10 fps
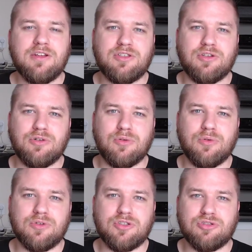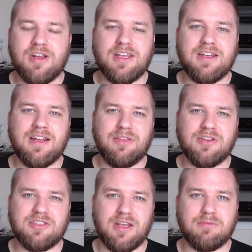to strike it at the
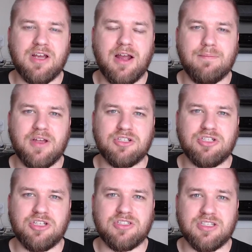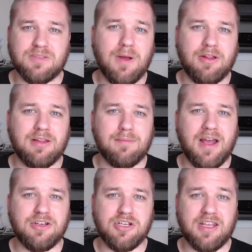same time that she's dispelling the
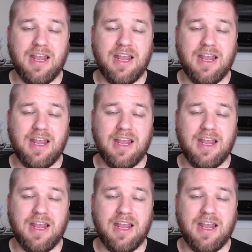magic,